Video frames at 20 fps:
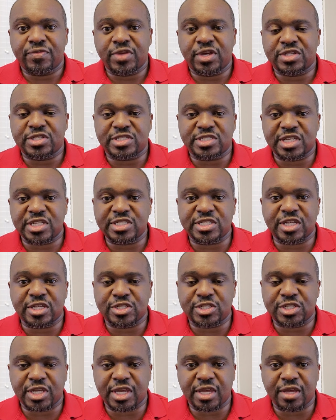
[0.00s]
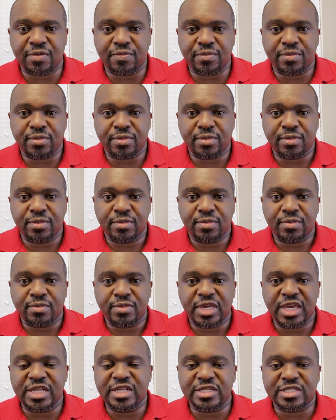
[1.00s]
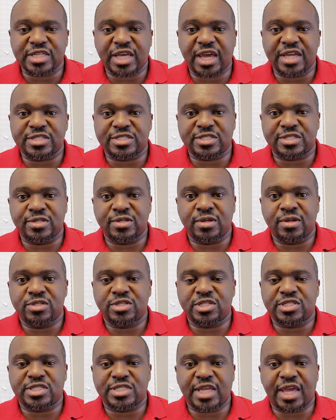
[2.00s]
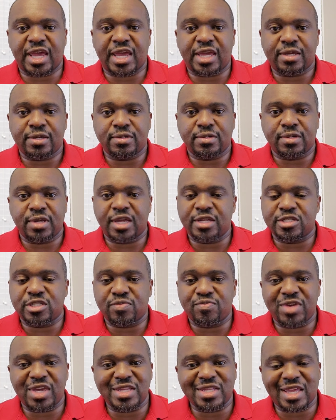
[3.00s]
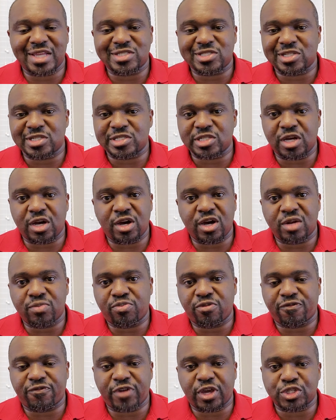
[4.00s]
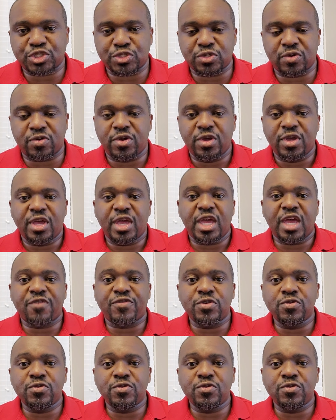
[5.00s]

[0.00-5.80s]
assistant to him, he decides to stay. And to me, that's just unprofessional. If